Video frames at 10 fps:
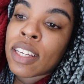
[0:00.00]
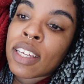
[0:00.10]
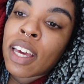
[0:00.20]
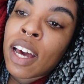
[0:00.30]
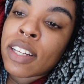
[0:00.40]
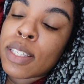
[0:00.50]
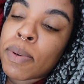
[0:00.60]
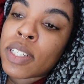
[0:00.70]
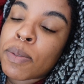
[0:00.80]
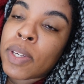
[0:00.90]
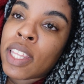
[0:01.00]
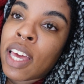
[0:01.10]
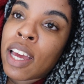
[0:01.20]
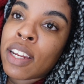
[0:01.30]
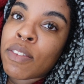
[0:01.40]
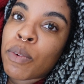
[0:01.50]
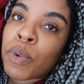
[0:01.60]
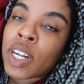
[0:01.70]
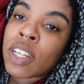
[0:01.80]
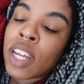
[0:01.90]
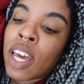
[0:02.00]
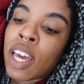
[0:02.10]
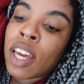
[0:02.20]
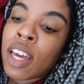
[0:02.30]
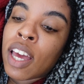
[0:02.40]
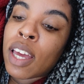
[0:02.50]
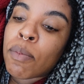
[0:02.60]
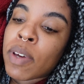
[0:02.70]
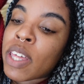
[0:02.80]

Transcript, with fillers: yeah, it's about to be the end of the workday, and my